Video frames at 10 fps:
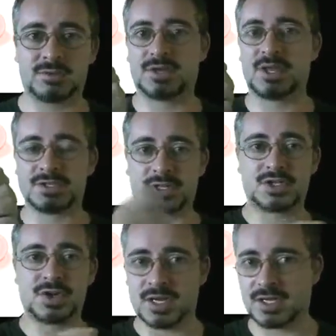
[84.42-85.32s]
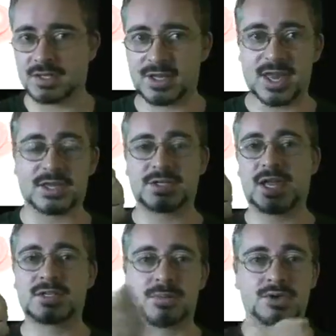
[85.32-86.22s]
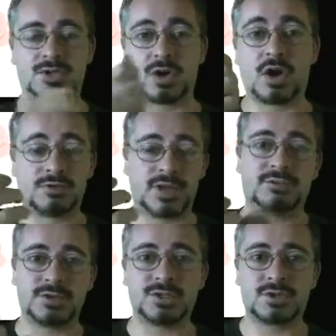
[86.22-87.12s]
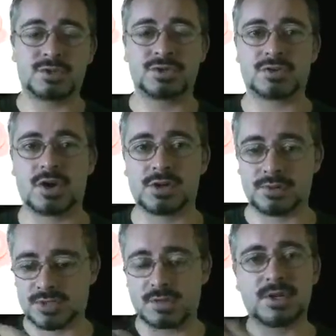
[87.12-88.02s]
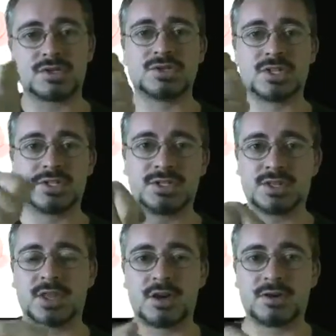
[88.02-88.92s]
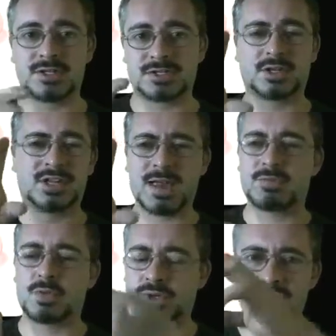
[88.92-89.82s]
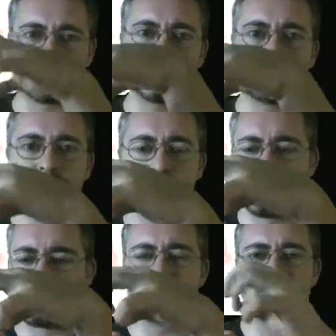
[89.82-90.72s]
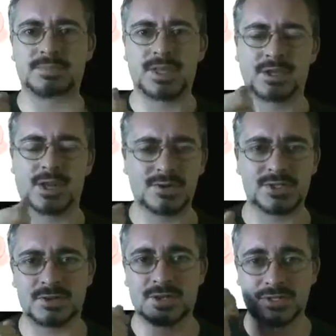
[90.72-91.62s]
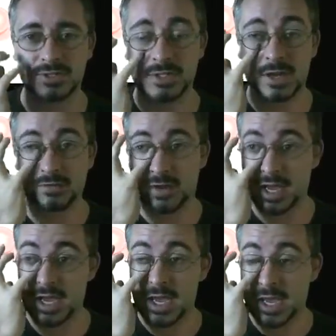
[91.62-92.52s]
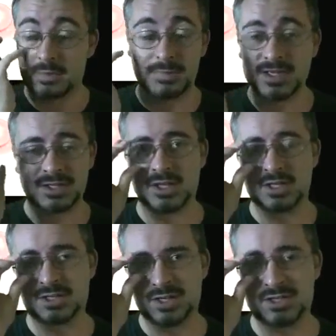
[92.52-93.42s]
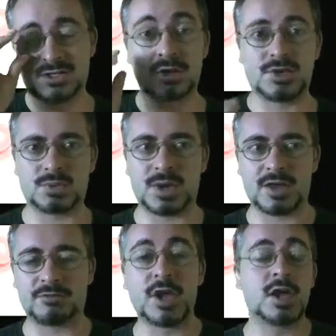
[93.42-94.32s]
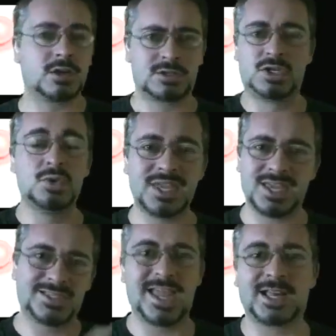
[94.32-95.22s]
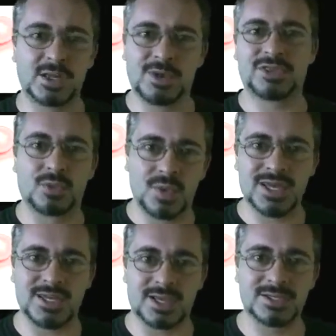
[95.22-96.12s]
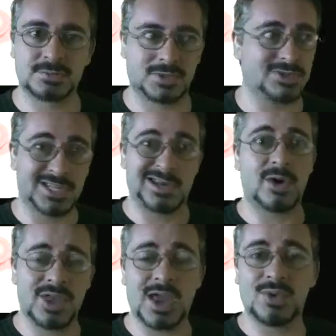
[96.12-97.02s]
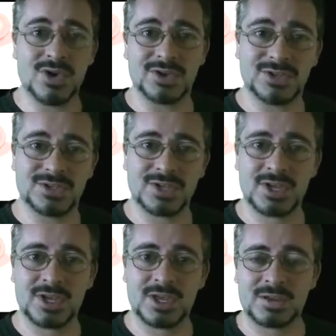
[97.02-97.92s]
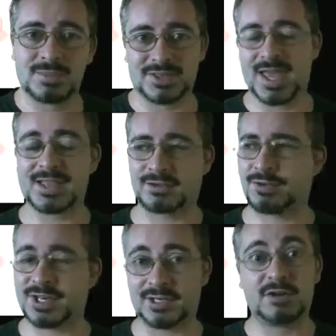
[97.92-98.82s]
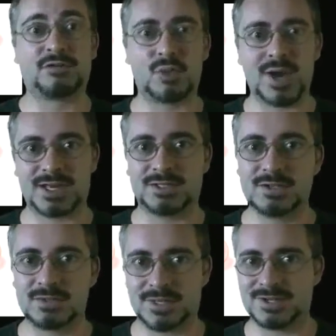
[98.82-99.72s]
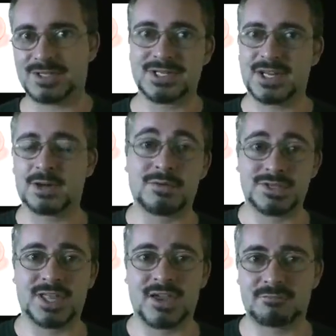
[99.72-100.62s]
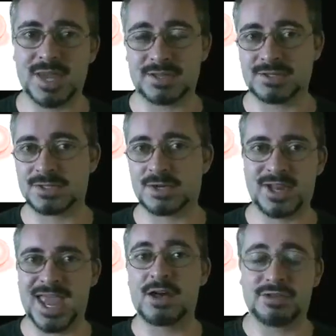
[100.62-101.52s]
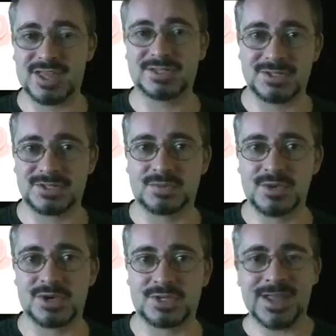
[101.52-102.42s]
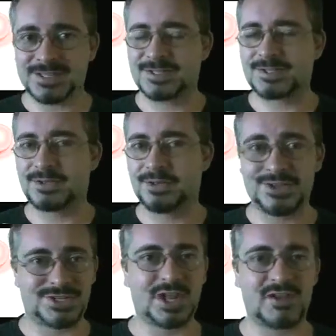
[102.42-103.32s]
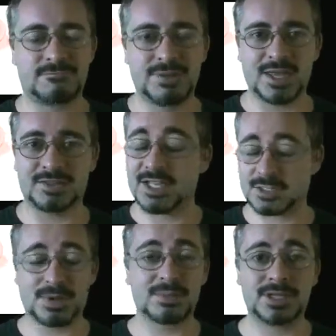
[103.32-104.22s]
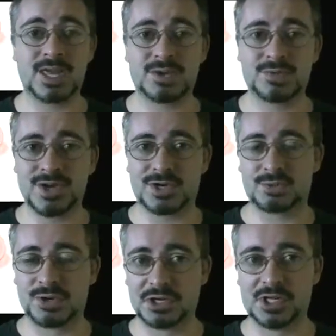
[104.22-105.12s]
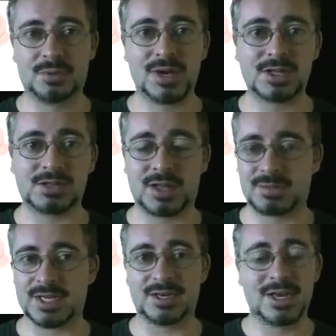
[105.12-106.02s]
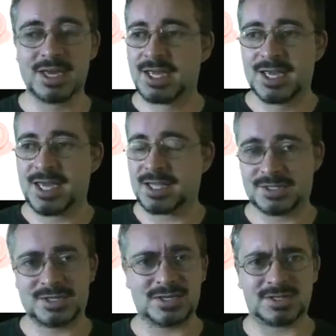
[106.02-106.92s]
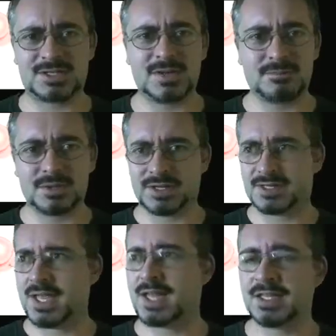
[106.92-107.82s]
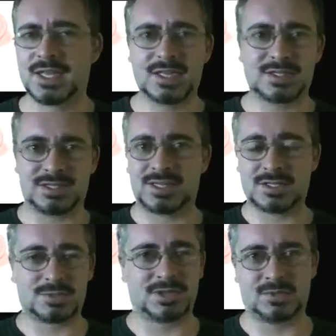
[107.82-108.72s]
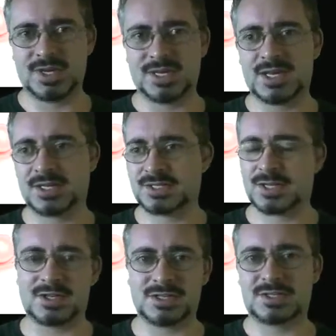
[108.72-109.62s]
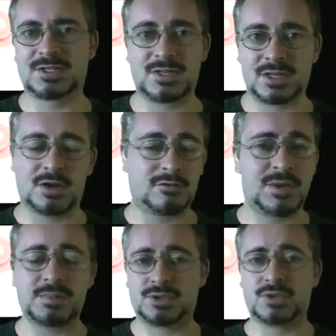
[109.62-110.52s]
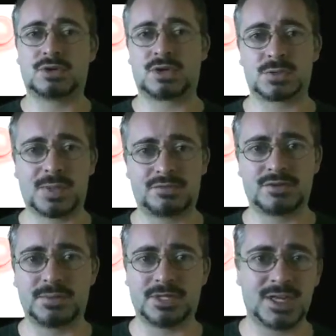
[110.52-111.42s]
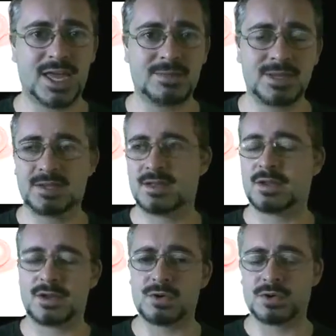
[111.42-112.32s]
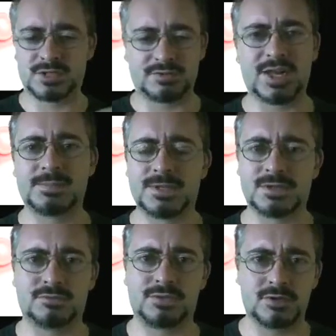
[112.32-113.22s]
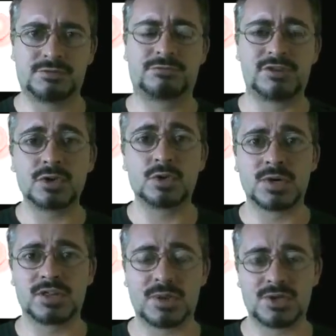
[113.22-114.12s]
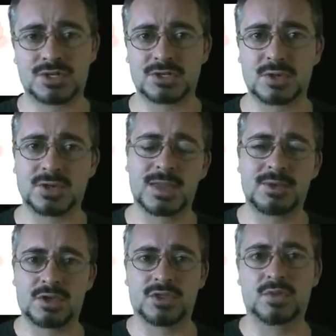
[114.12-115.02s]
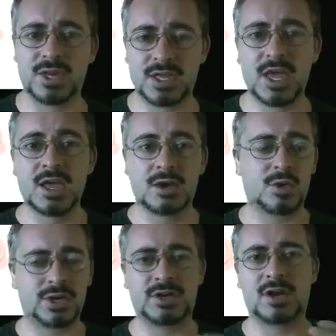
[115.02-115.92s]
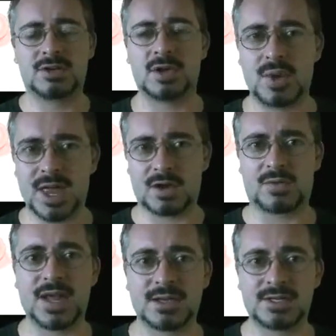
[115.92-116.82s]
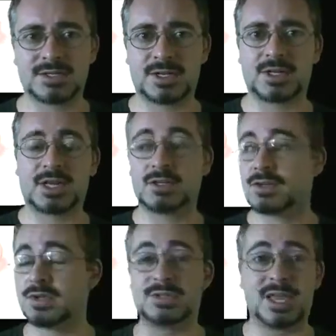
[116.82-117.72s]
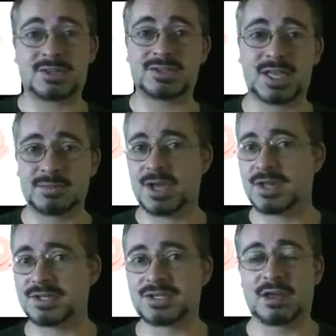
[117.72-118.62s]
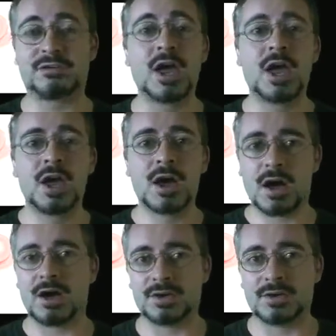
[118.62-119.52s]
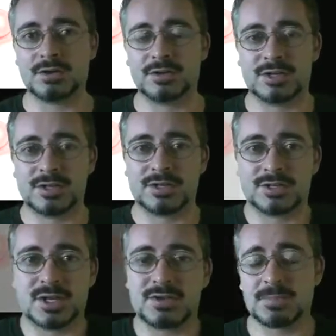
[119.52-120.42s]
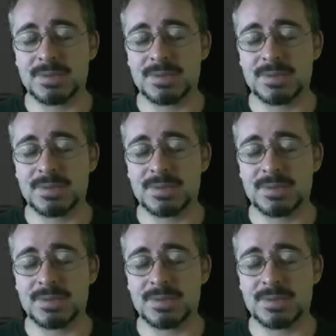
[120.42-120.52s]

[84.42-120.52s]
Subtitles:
It relies on tracking the exact motion of a physical controller. It's got motion sensors in there, and it's the camera watches a little ball on top that glows and all that sort of stuff. And basically, it's Sony's way of doing exactly what the Wii does, because they know that works, but they had to find a different way to do it because Nintendo obviously have patents on how their system works. That's the safe bet. That's probably going to work really well. I mean, it's simple, it's elegant, it does what the Wii does, so there's, you know, if people do cross-platform gaming, and all the developers who've fiddled with motion control gaming on the Wii already know their way around it, so they can do exactly the same kind of stuff on the Sony.